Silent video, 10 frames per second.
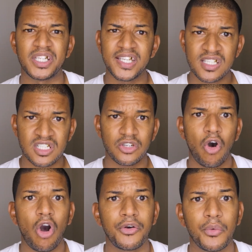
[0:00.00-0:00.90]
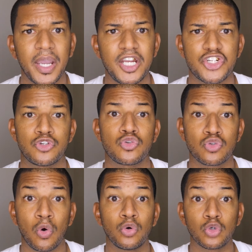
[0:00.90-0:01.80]
Yes, in the odd occasion you
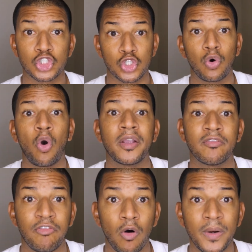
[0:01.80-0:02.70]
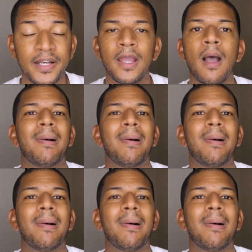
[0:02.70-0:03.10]
saw Luke Shaw going forward,